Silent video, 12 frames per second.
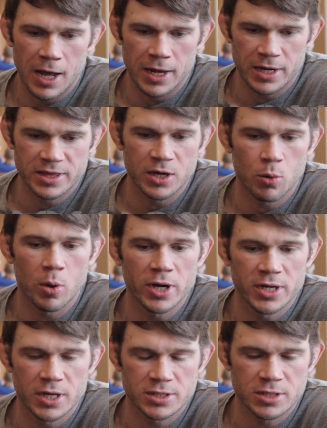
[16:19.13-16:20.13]
And I think when
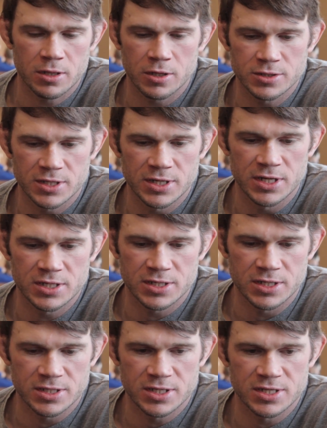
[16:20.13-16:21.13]
he does close the
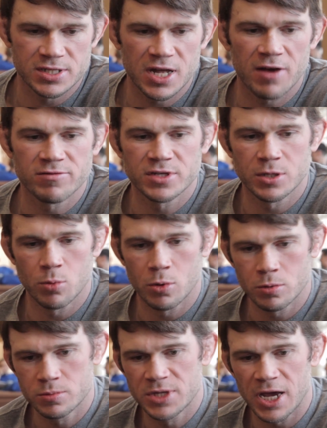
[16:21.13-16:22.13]
distance, Gustafsson
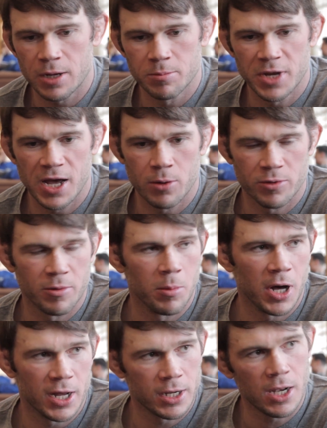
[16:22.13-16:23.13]
will take him down with the
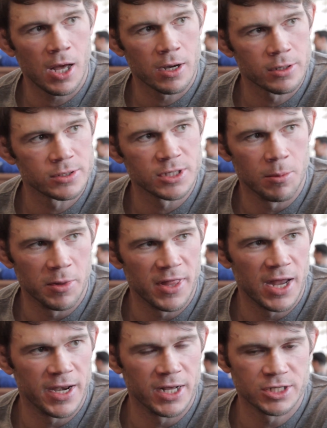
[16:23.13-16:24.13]
body lock or something of
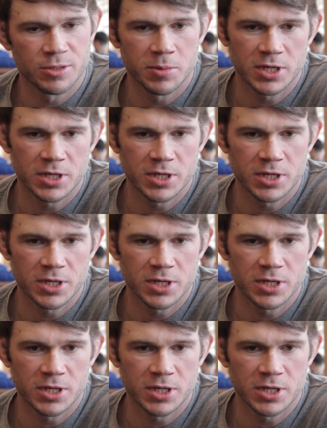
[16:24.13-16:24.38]
that nature.